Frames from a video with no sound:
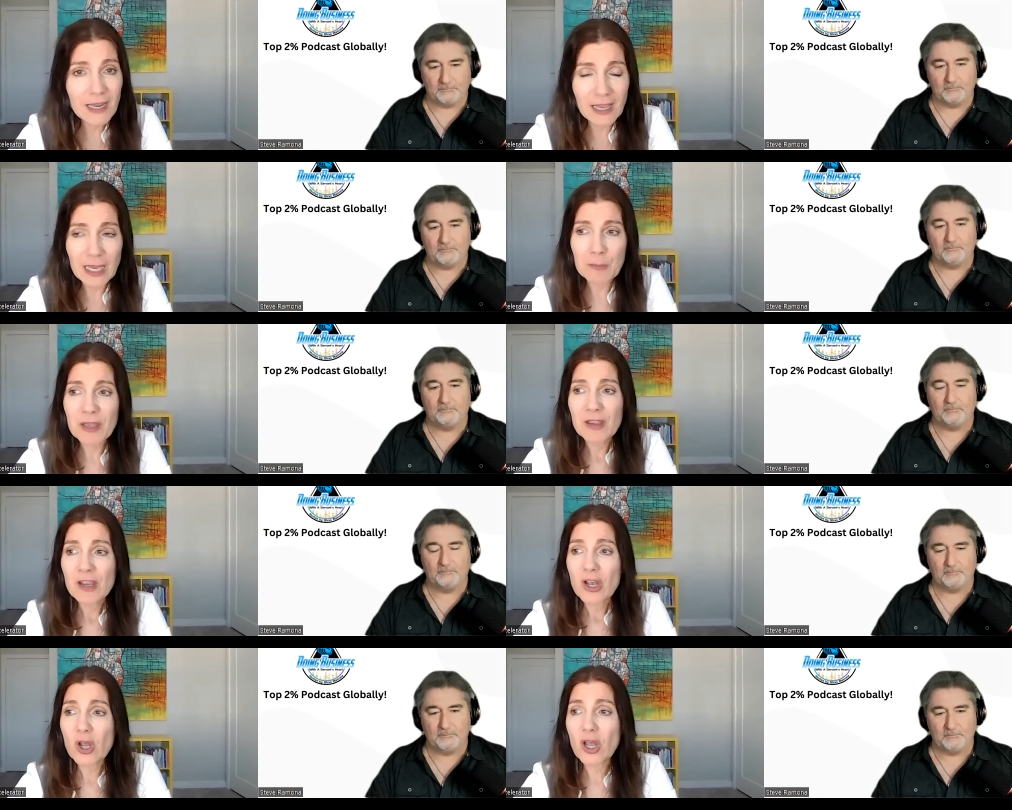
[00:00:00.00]
Speaker 1: name,
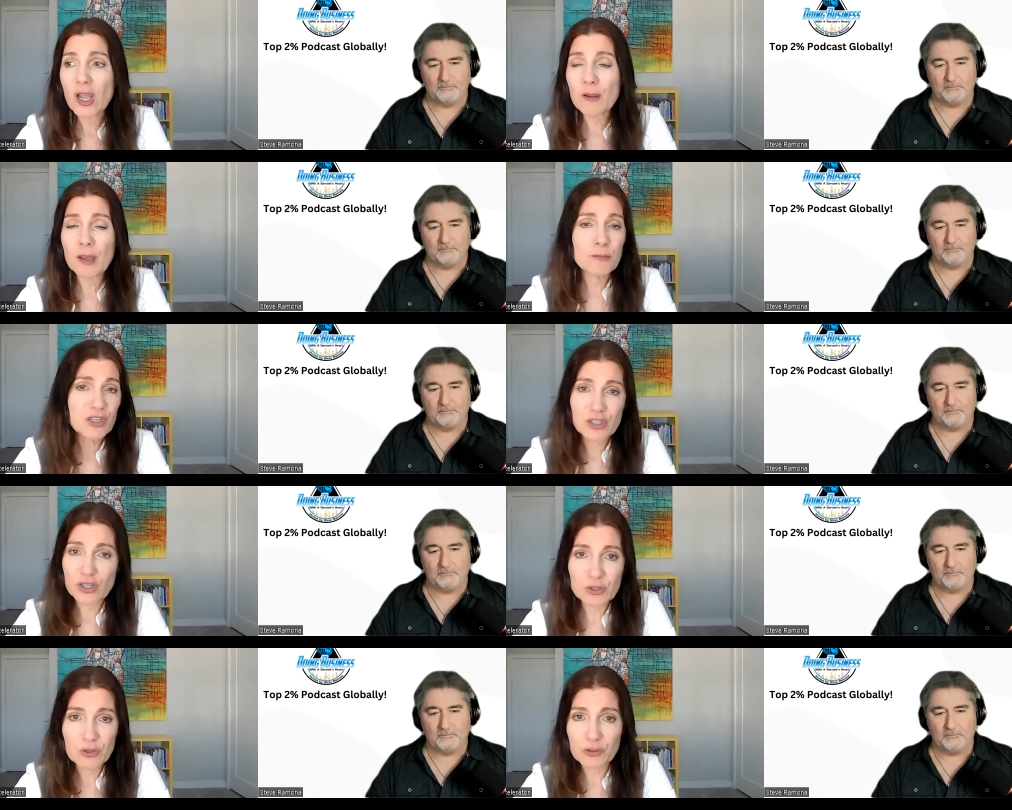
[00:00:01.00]
I, am just on
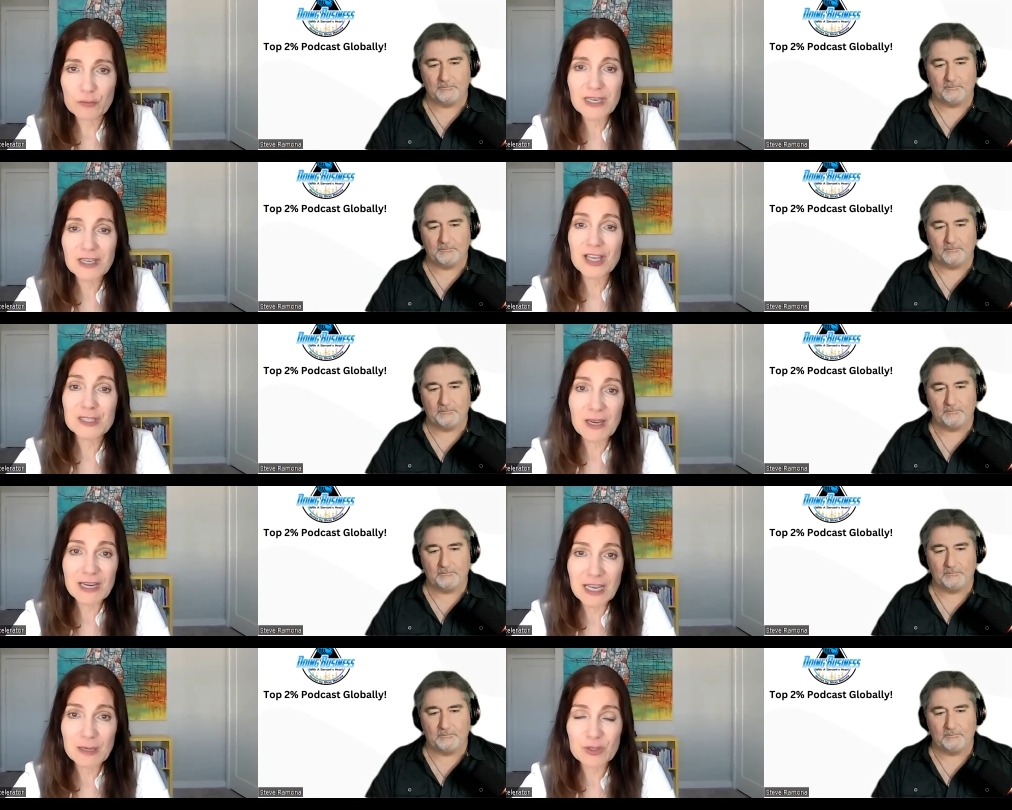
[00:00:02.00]
social media as my
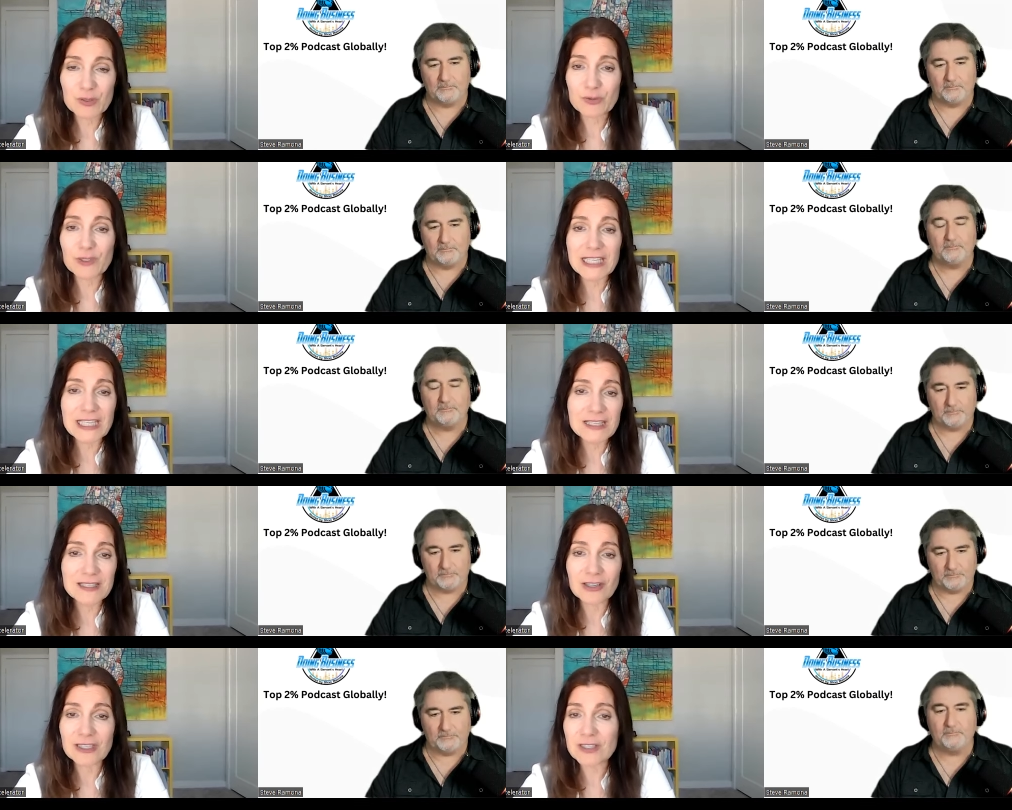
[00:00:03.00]
name. So it's really easy
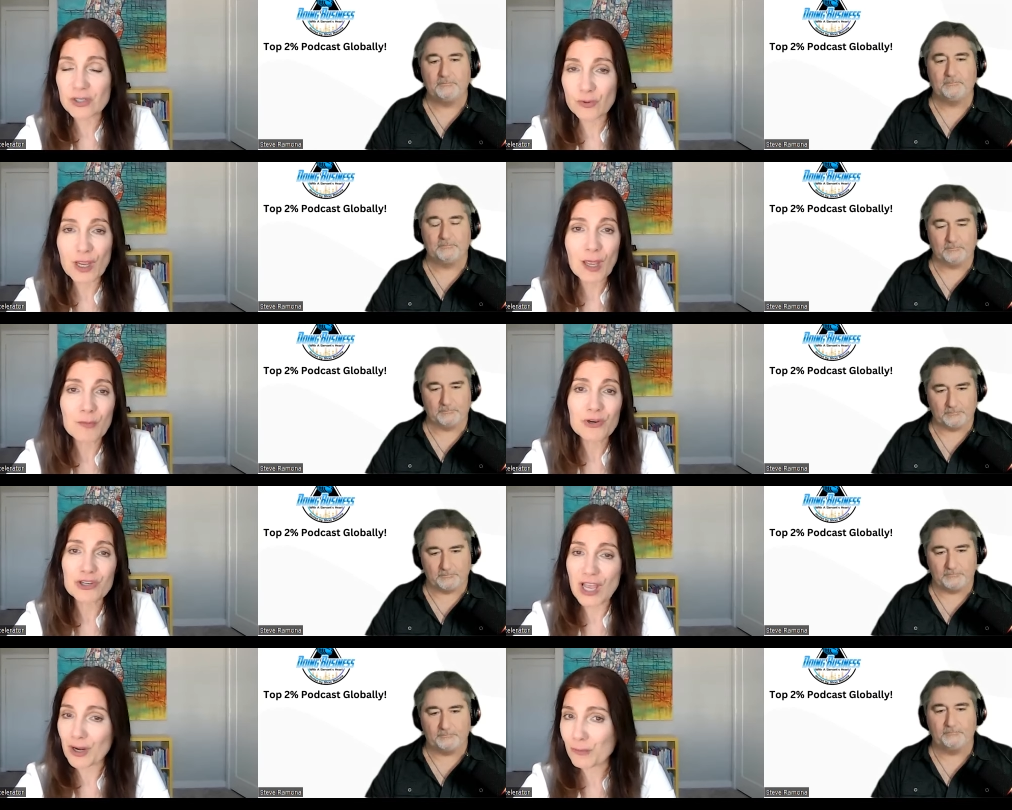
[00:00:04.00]
on Instagram,
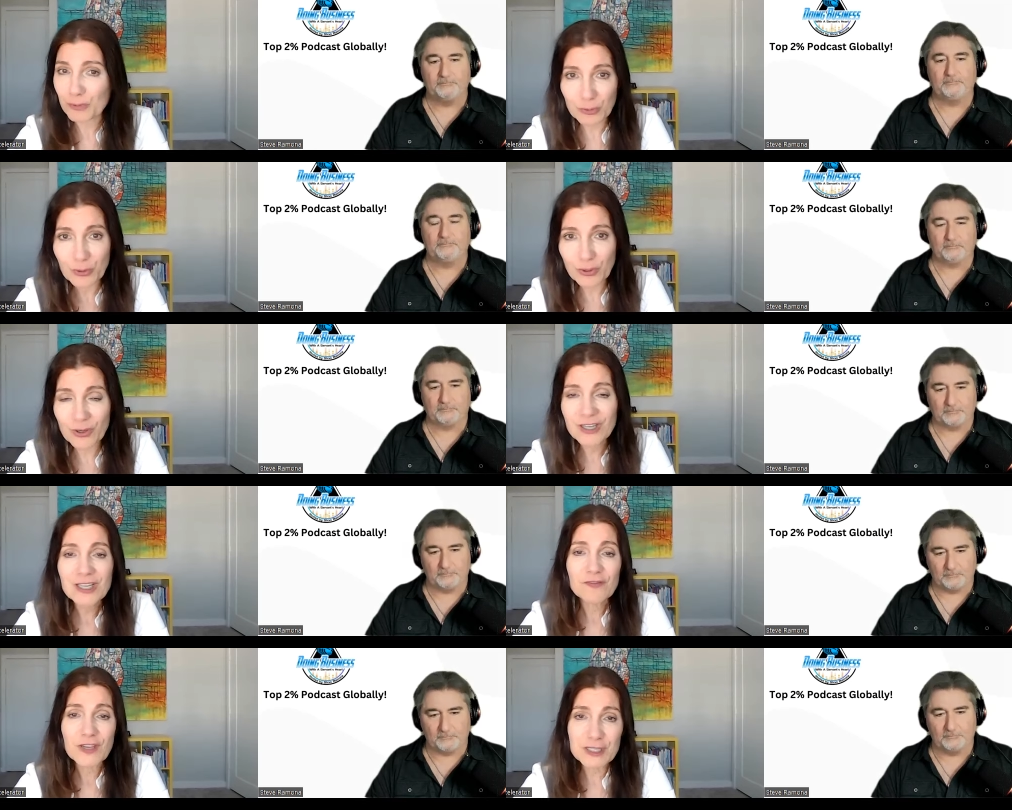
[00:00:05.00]
Jeanne
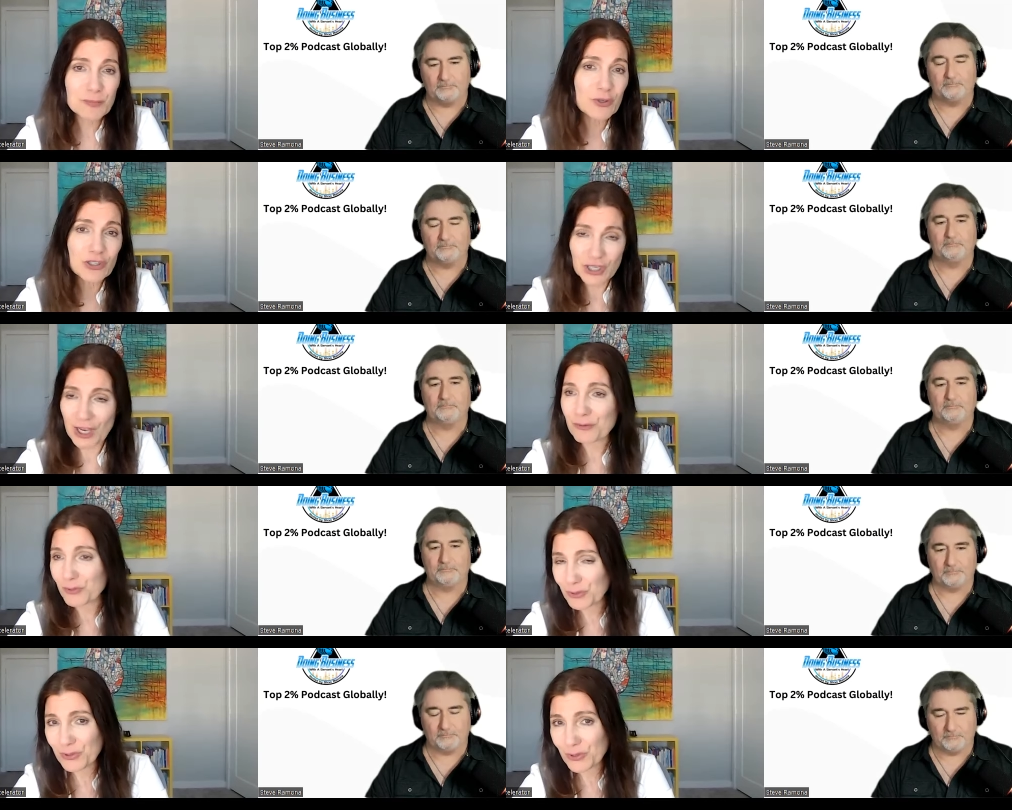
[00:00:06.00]
Facebook, Jeanne
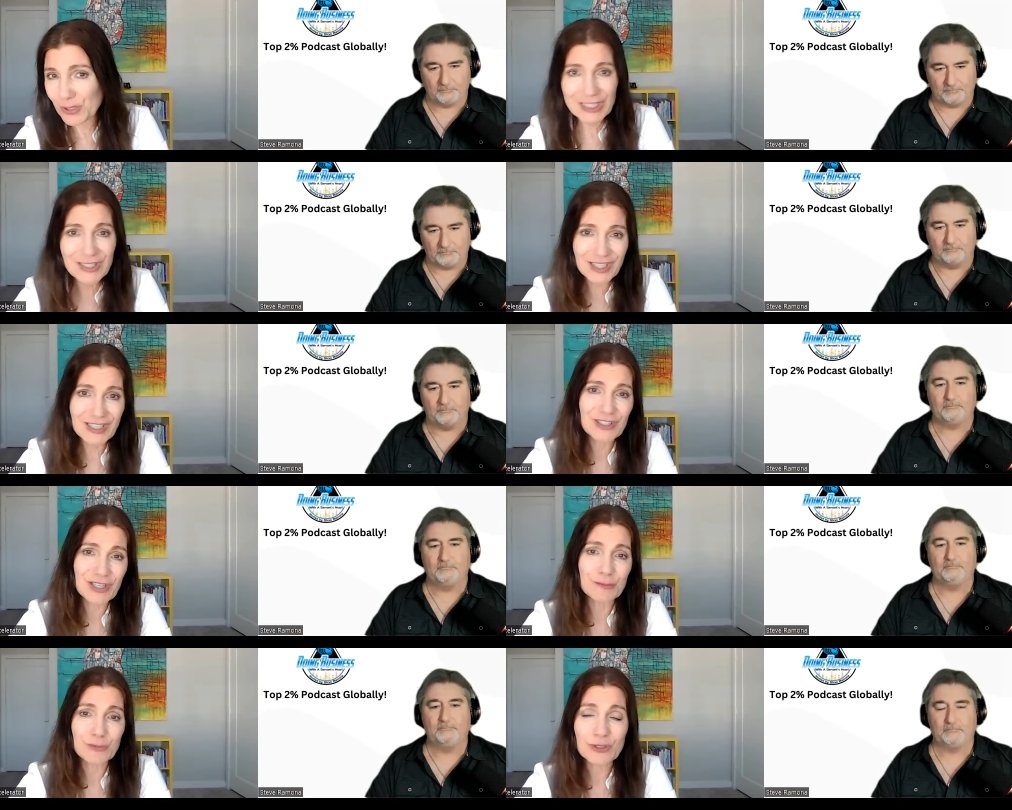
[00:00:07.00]
LinkedIn,
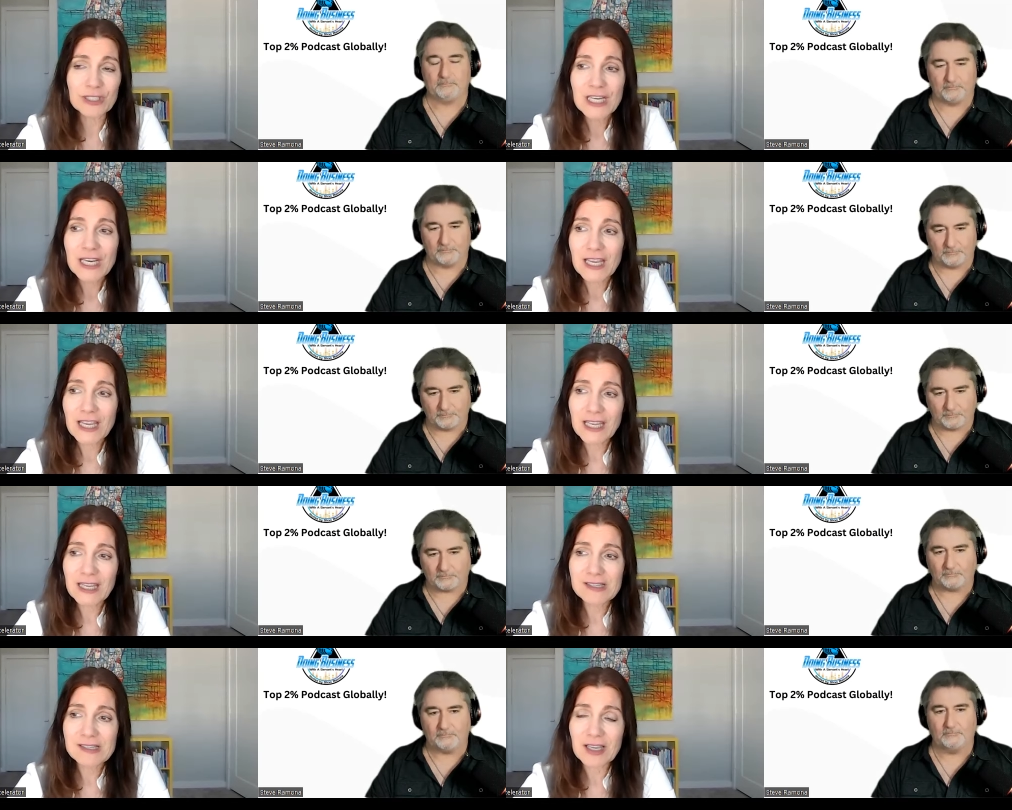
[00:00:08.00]
Jeanne
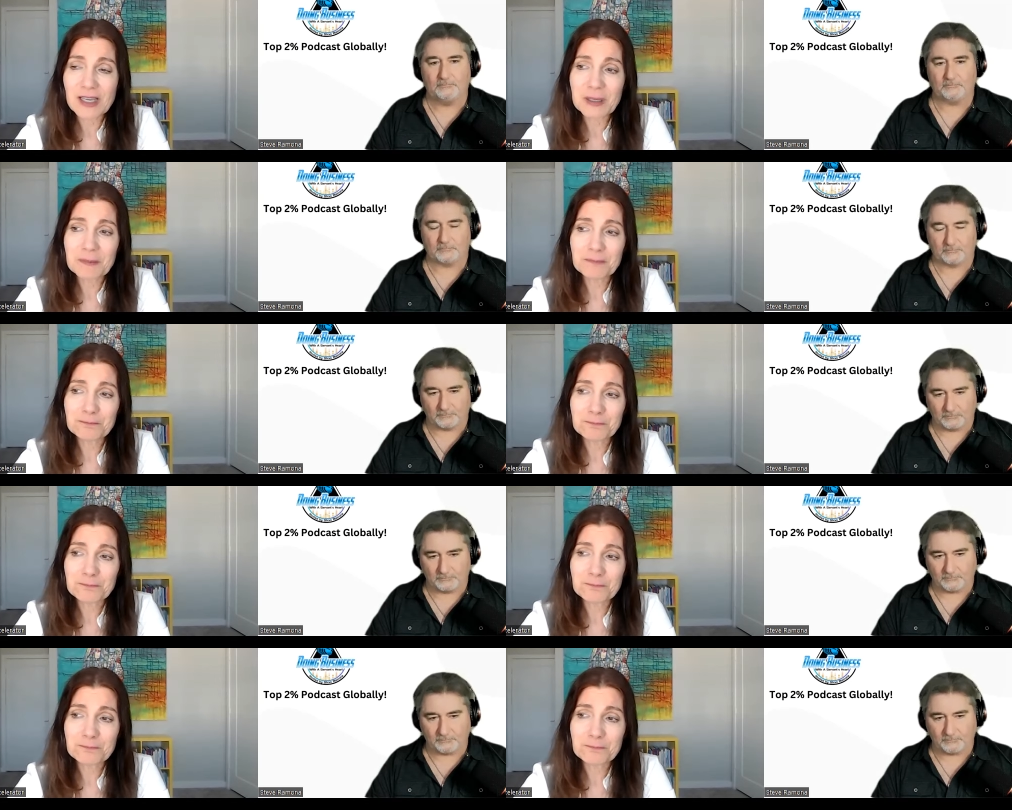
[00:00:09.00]
And um,